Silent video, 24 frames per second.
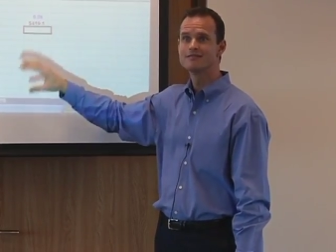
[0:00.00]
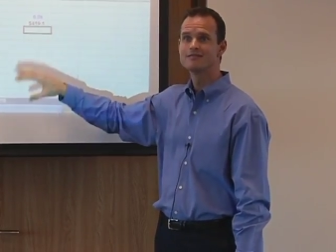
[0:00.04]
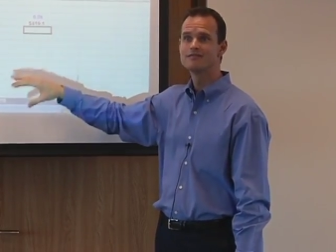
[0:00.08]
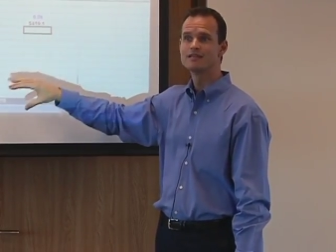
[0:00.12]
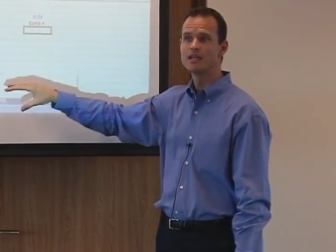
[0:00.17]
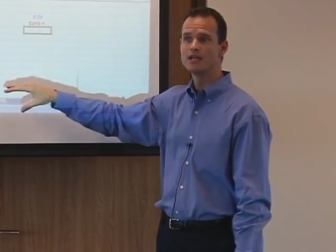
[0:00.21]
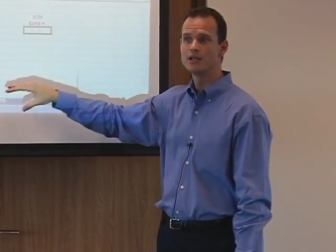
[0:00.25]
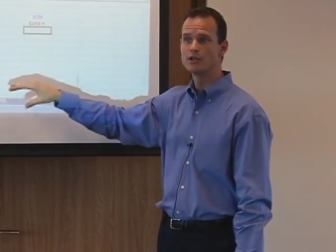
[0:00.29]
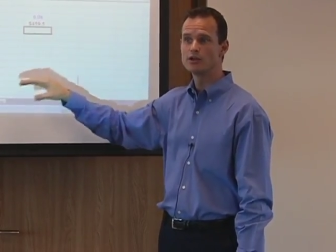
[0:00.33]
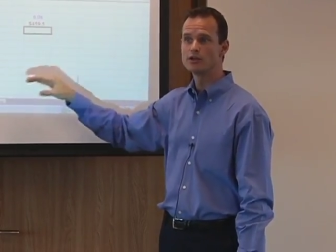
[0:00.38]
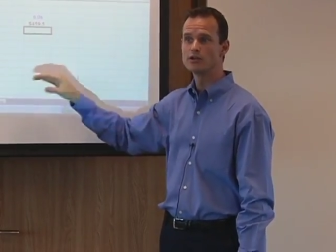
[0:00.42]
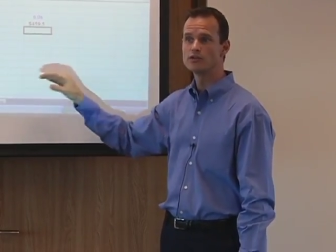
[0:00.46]

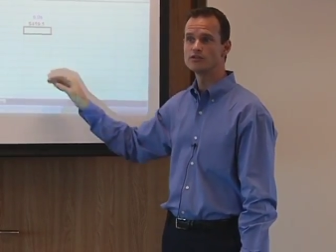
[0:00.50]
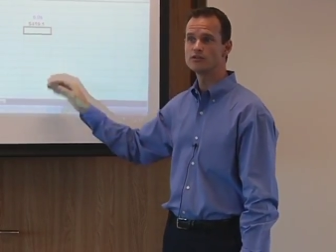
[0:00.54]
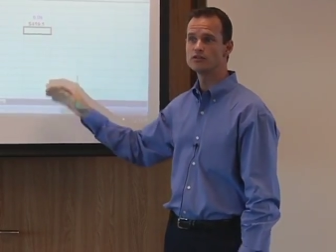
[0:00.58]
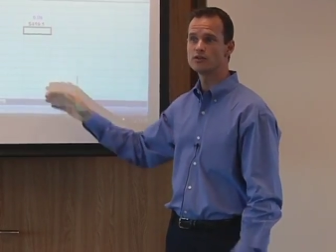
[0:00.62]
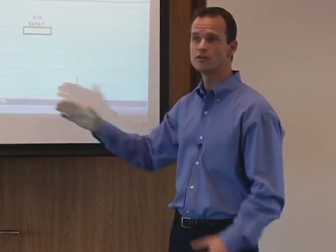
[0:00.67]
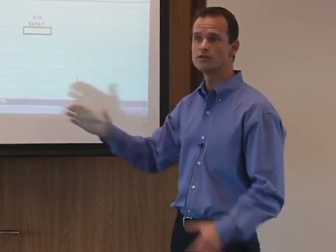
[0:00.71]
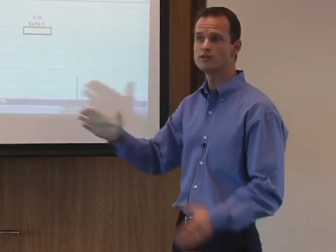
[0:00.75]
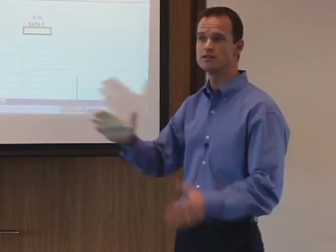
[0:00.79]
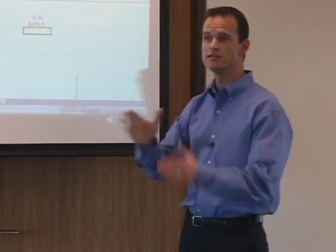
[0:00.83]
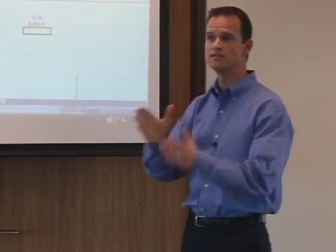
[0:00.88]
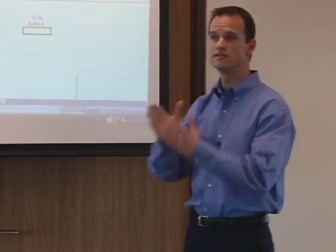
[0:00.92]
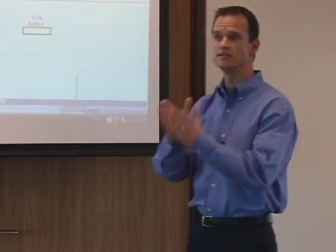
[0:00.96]
that you're going to
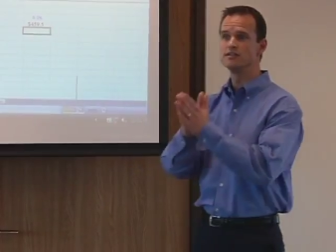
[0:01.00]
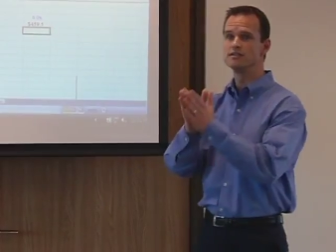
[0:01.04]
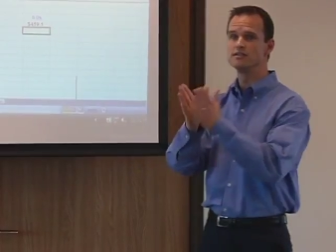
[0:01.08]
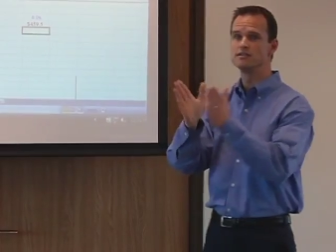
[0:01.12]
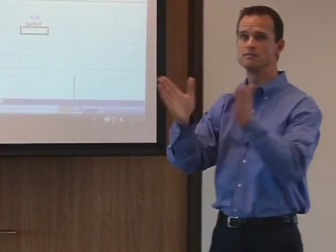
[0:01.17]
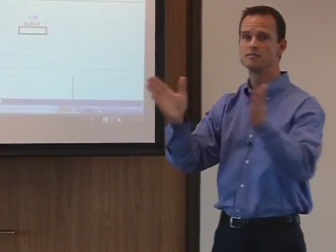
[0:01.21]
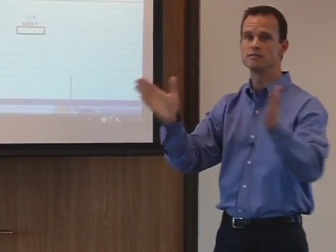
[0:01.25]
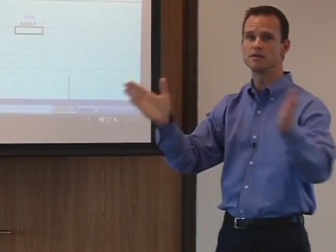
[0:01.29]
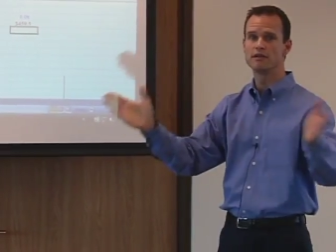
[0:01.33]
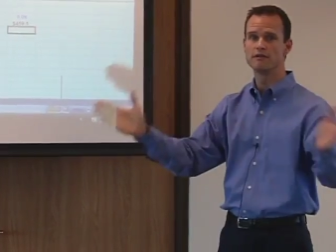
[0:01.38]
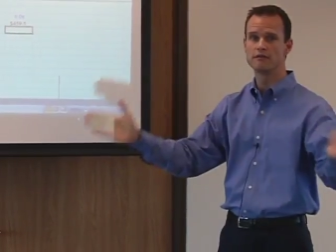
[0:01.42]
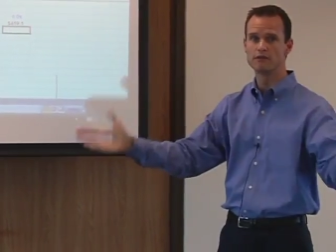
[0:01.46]
start to see
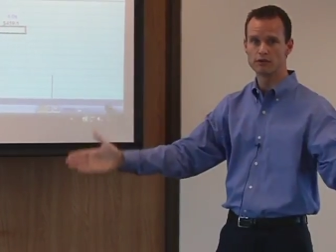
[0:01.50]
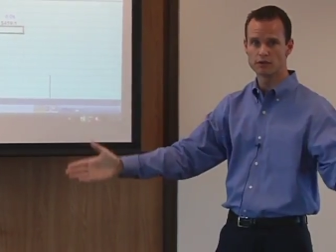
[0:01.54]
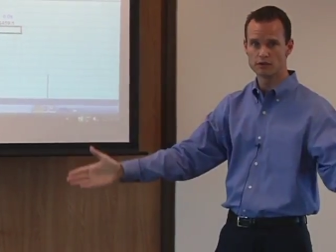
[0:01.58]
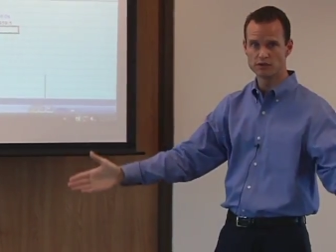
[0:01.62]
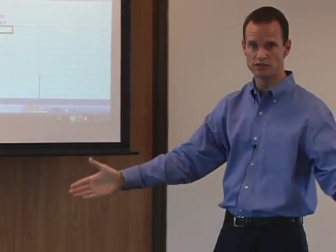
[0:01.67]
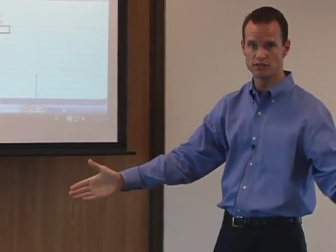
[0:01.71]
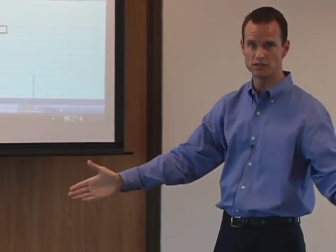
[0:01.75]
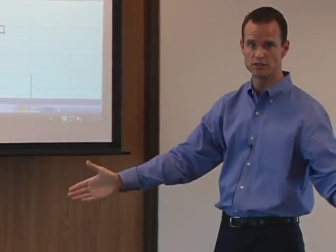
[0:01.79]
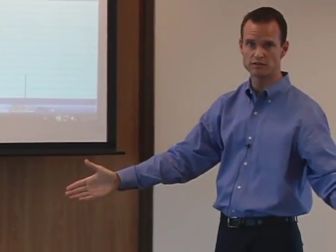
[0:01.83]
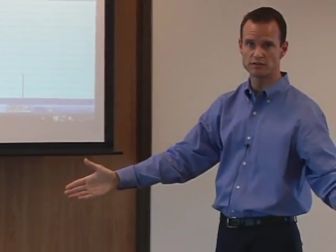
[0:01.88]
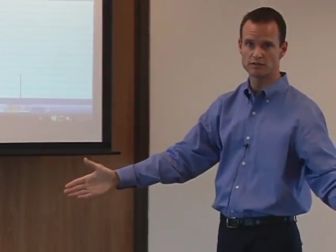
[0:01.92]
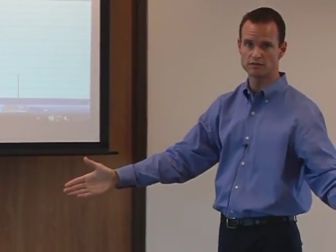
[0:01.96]
some
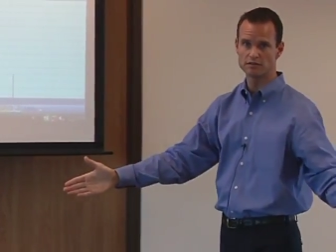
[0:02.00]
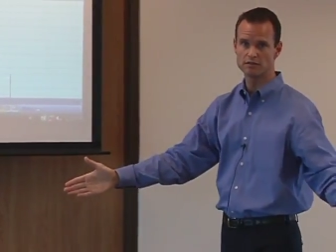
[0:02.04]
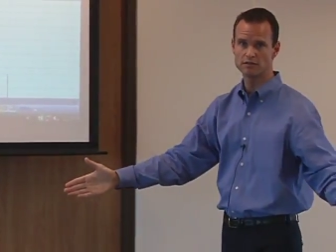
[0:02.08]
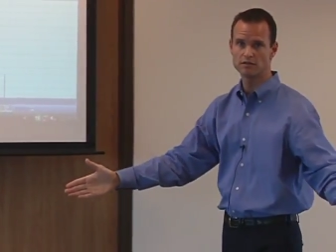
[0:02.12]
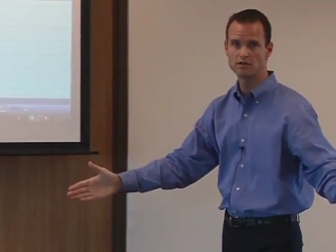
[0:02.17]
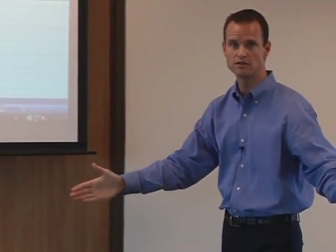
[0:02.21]
divergence